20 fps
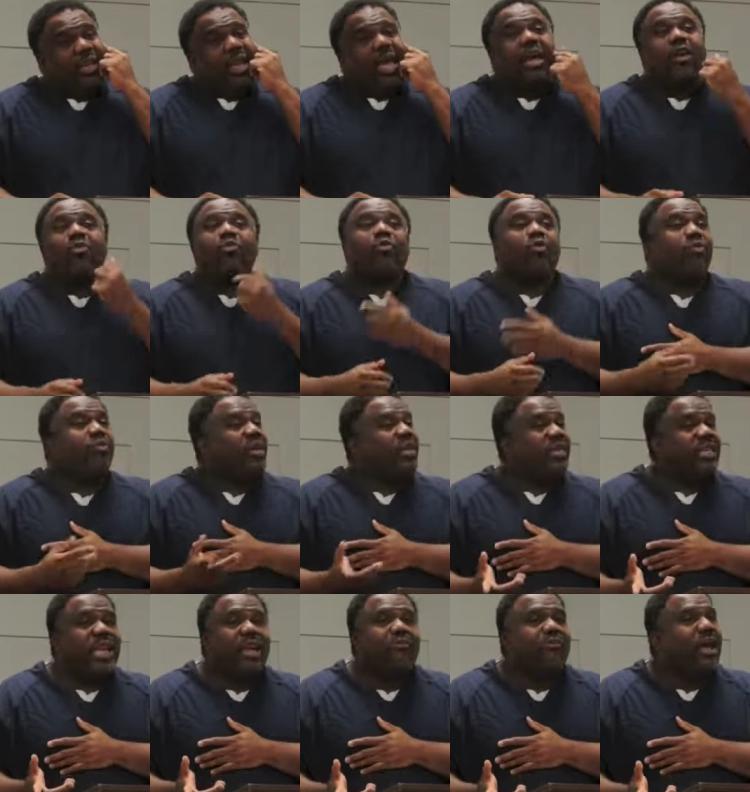I don't want to miss
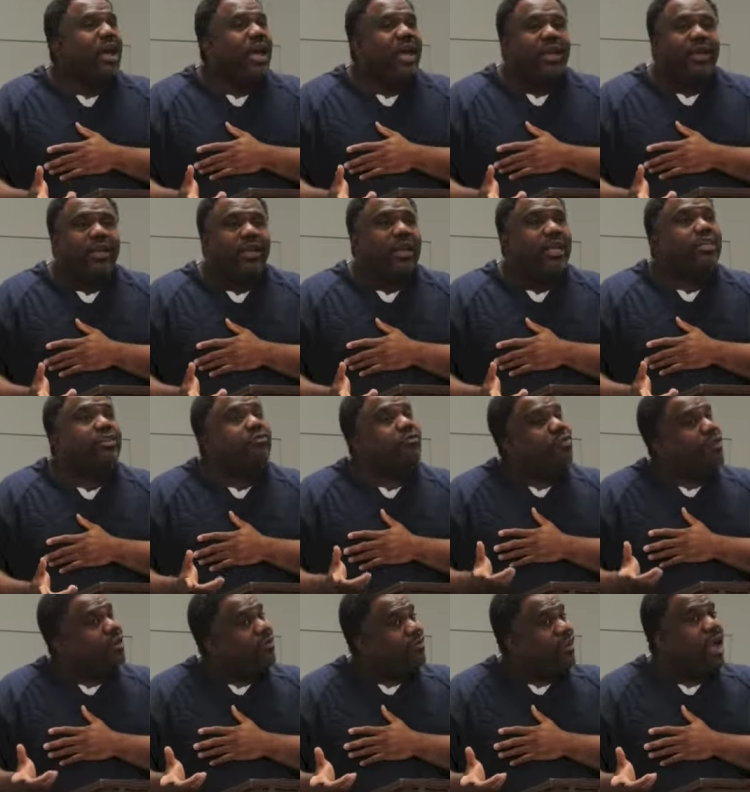that ride there. That's a
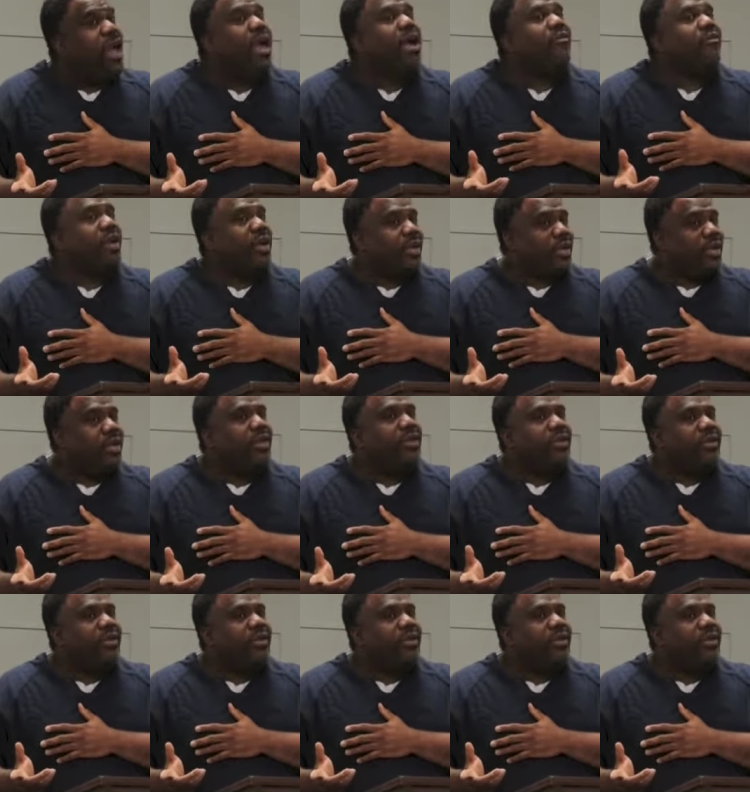real ride right there.